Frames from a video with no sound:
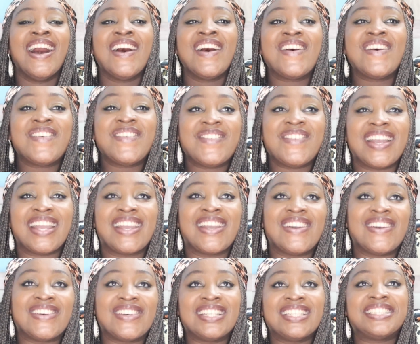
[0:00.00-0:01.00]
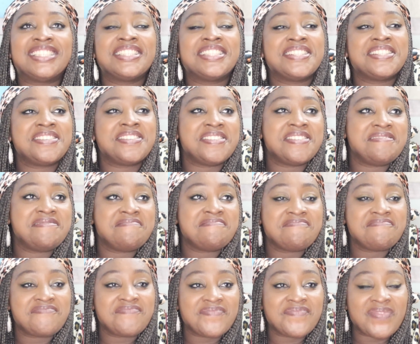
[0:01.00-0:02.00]
Oh my God.
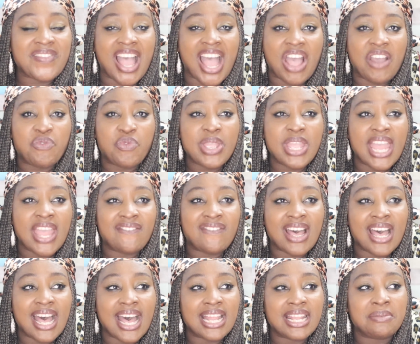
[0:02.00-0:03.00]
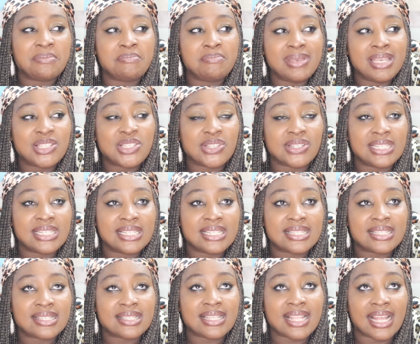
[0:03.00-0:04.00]
Have we ever had a
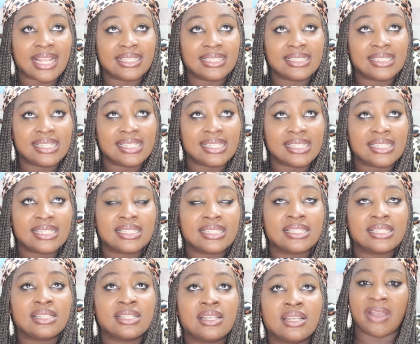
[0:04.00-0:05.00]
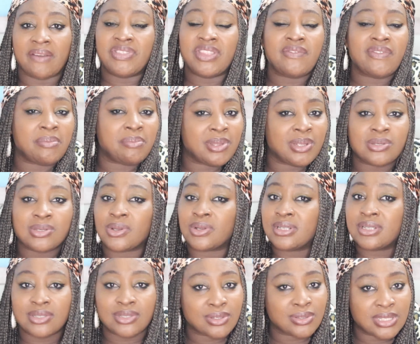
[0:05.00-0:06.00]
misunderstanding? We have never
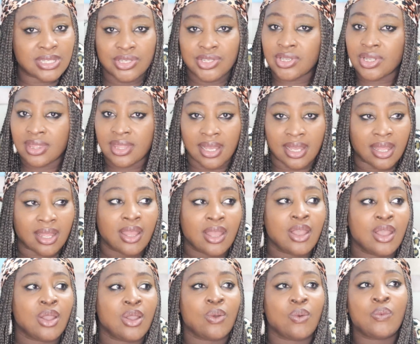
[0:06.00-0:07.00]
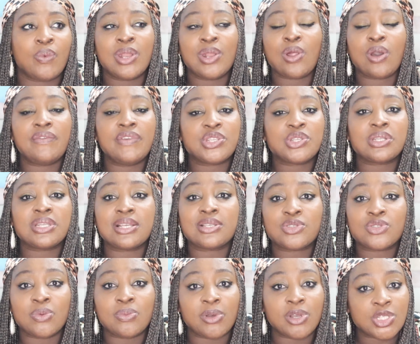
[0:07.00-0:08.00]
misunderstood each other. We love each other
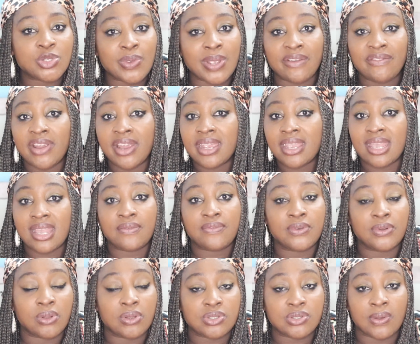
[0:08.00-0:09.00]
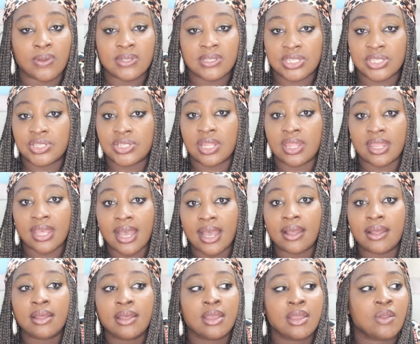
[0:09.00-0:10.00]
so much. We are very careful not to hurt each
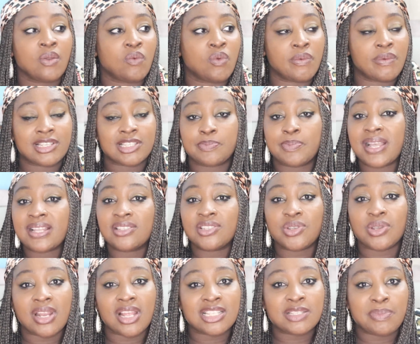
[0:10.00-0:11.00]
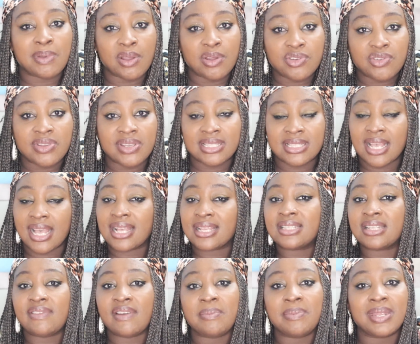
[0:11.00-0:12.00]
other. We respect each other's boundaries. There has
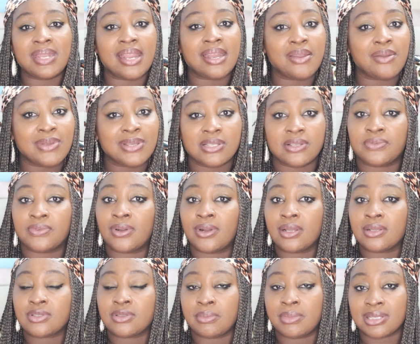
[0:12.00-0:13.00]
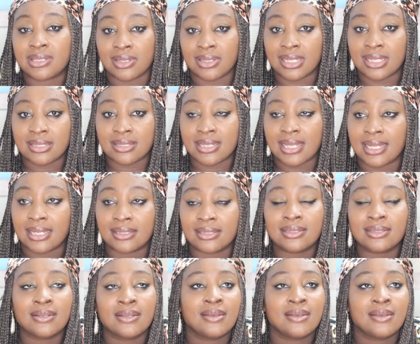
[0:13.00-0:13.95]
never been any reason for us to misunderstand.